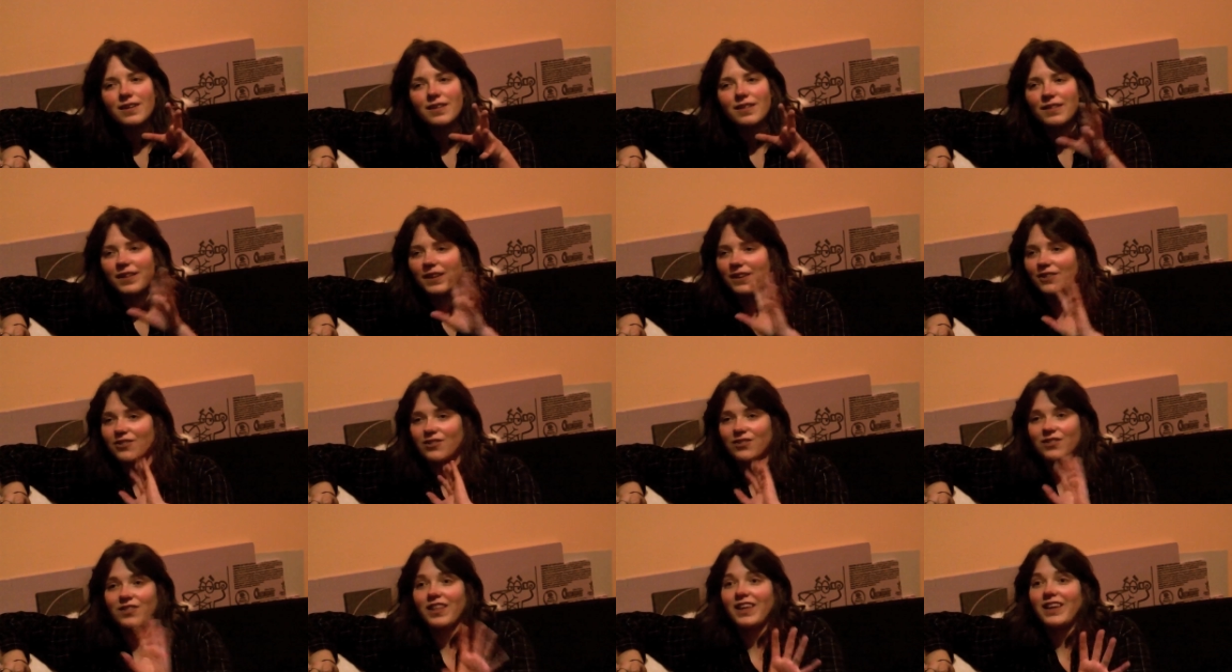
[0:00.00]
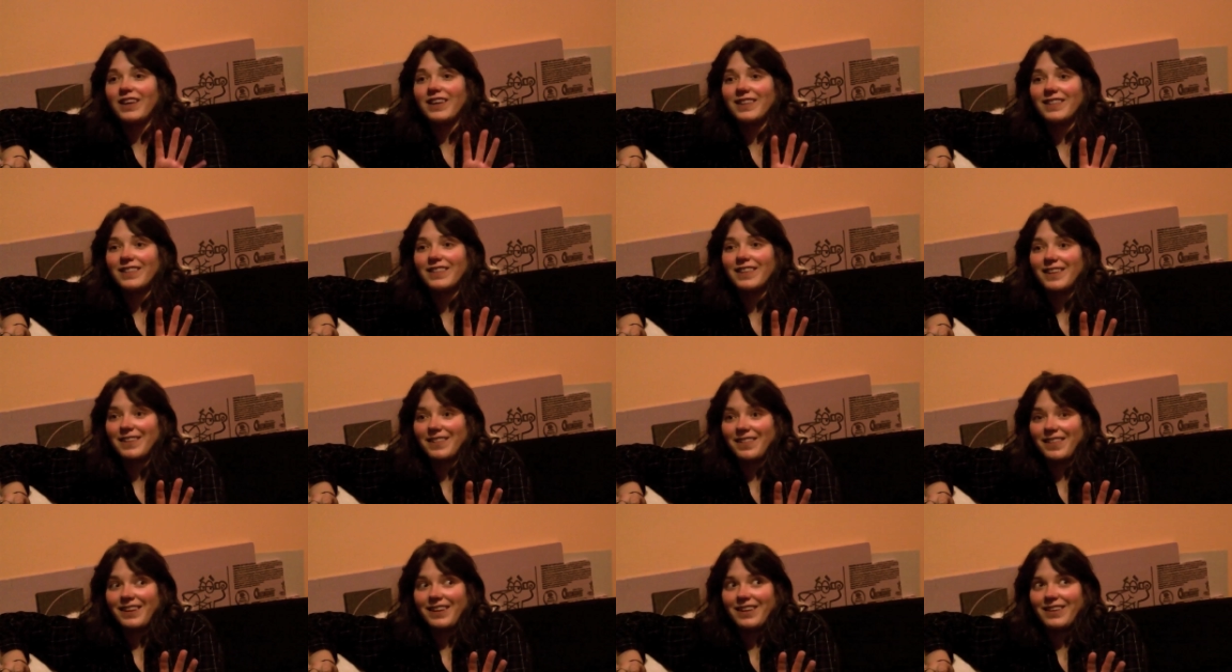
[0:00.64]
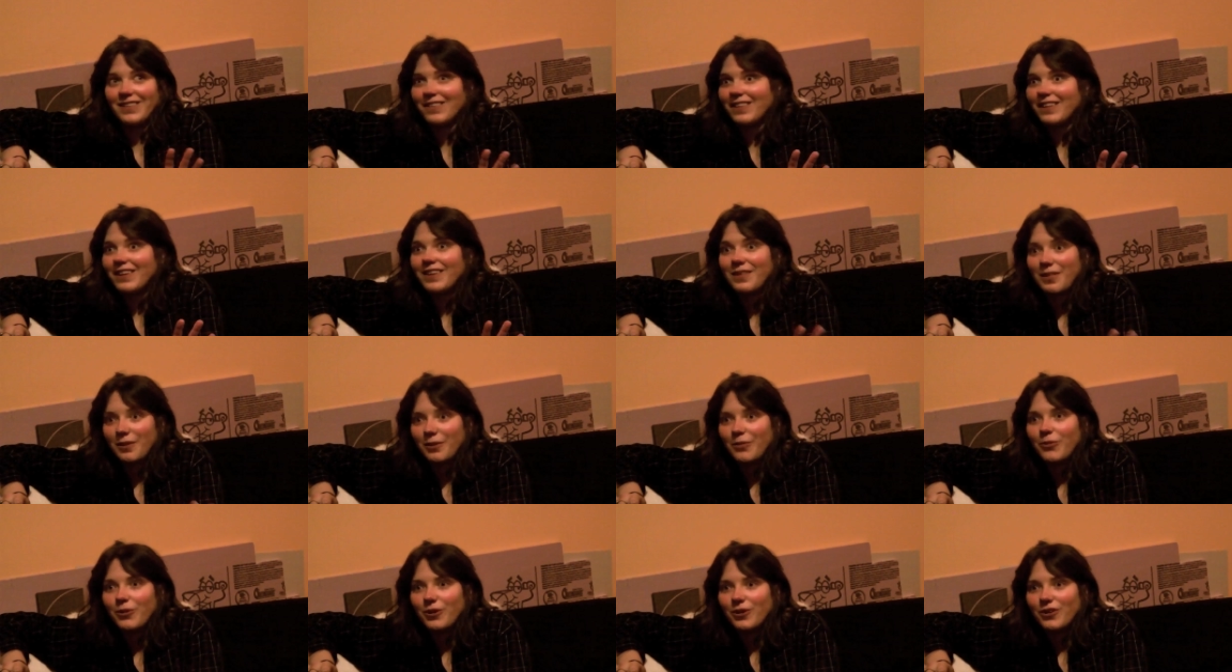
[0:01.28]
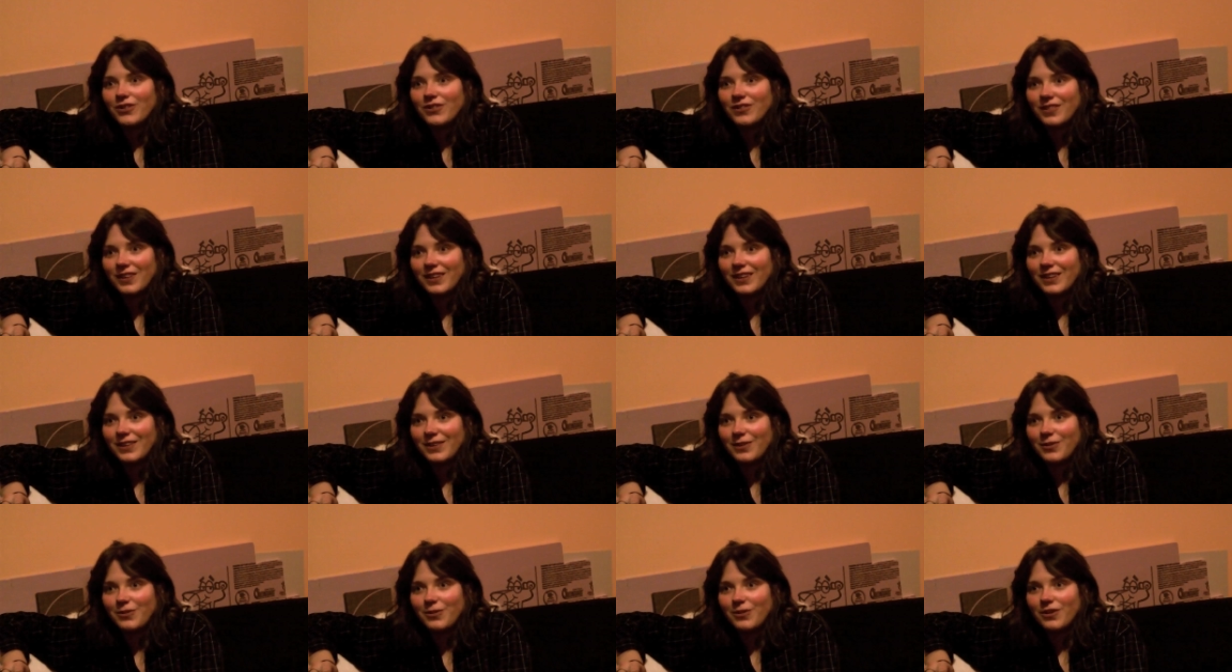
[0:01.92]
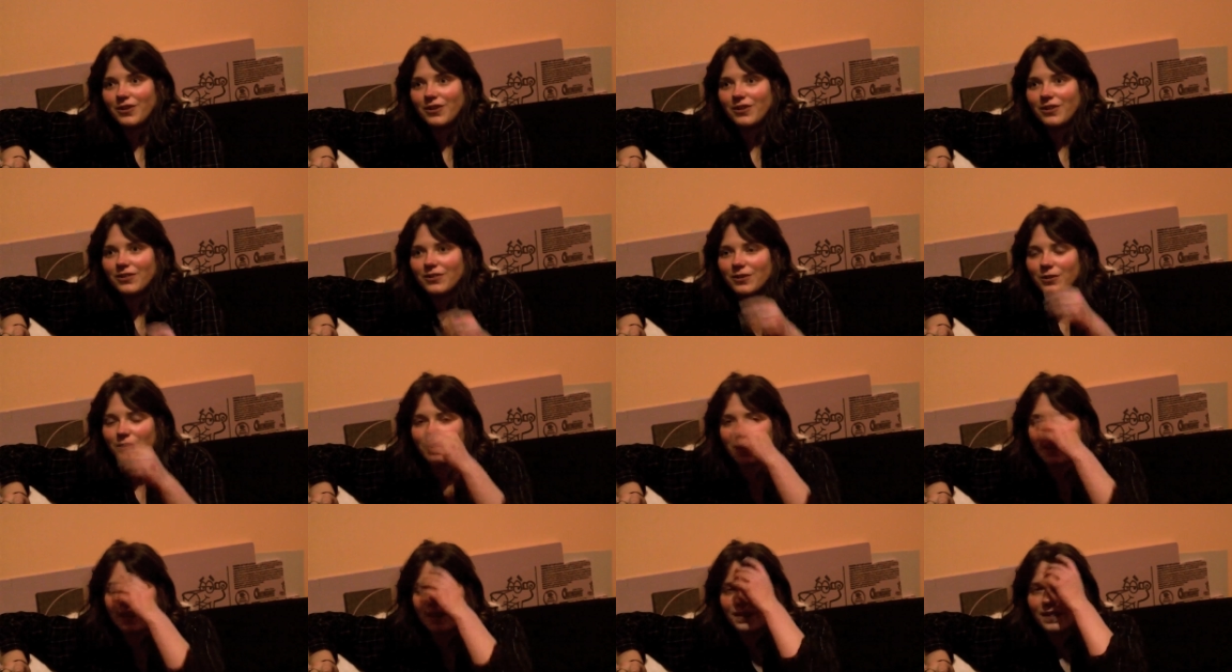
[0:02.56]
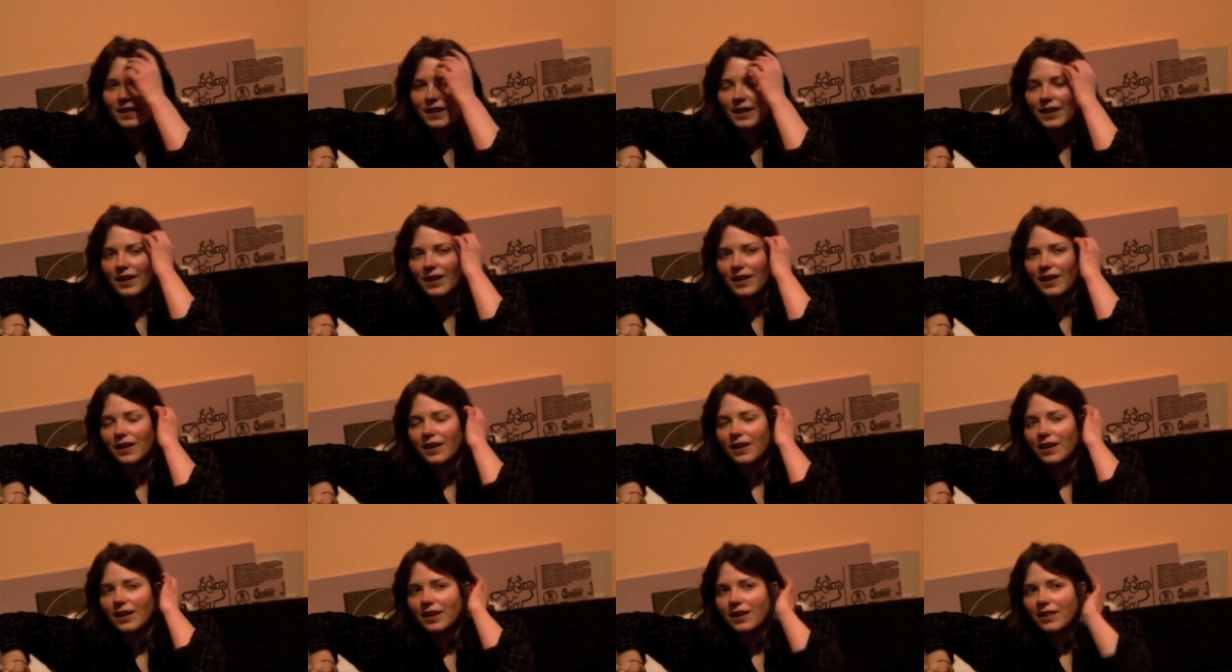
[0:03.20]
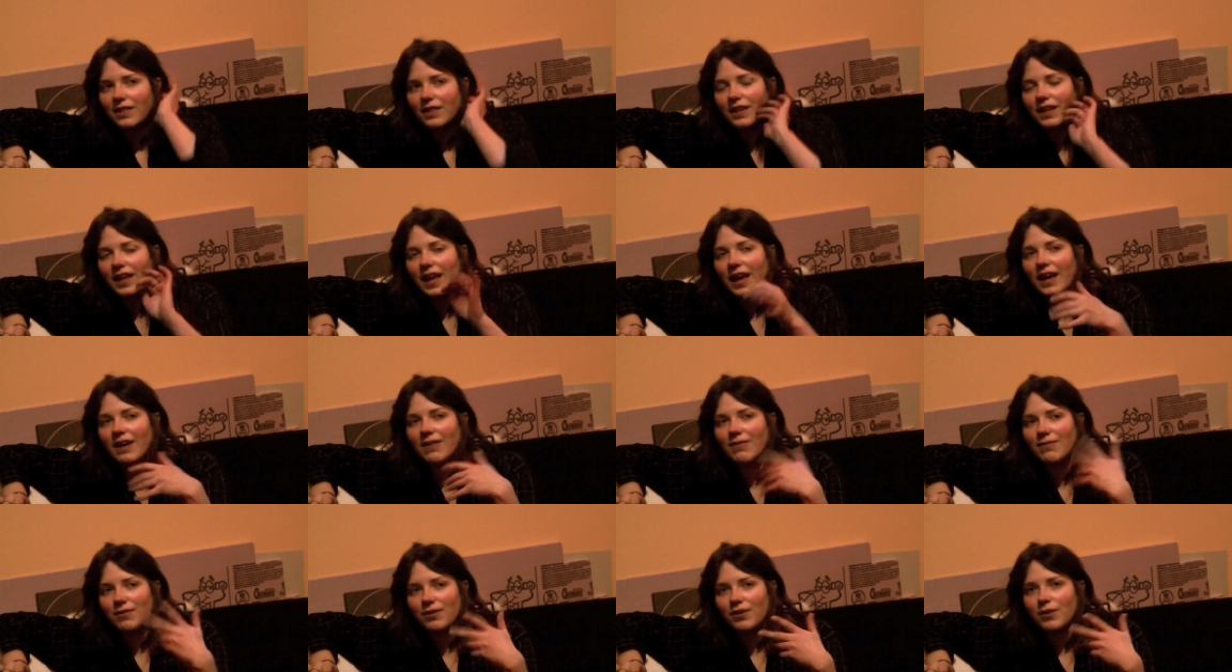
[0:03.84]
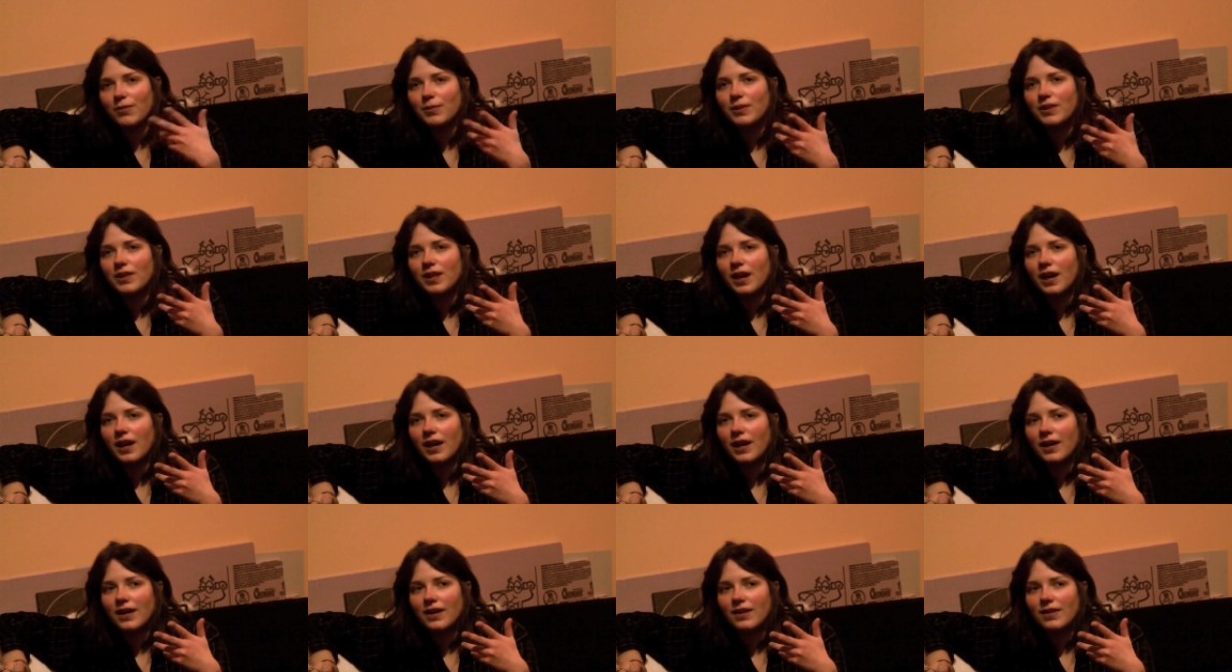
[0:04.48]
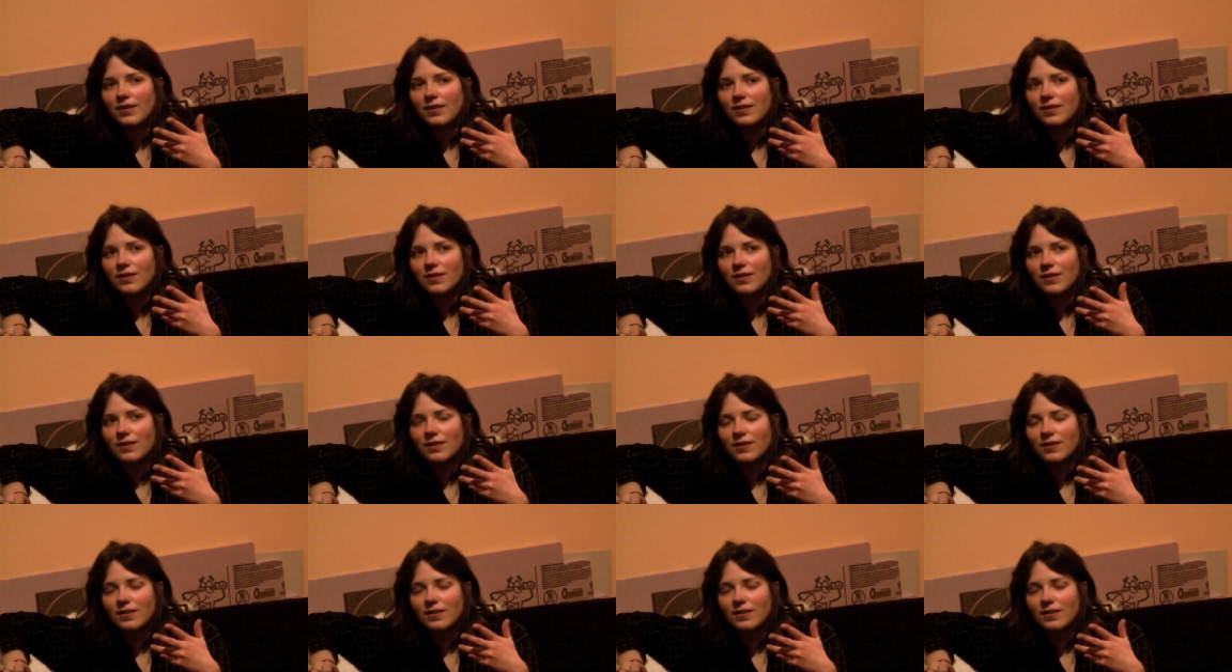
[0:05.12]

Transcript: they just like they think it's like the worst thing in the world, or like they can't verbalize.